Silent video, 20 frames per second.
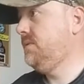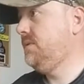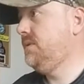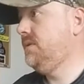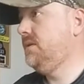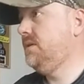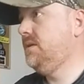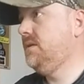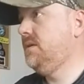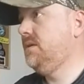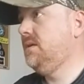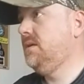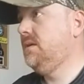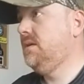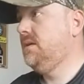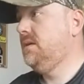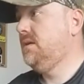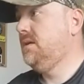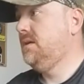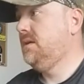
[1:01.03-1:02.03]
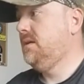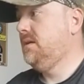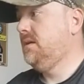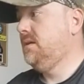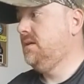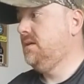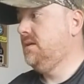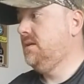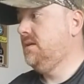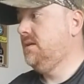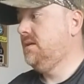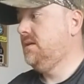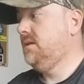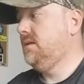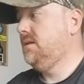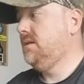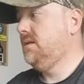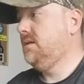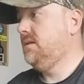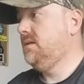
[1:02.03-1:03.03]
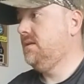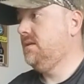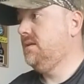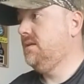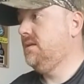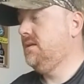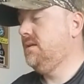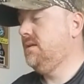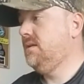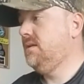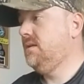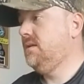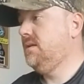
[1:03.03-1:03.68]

(no one is talking)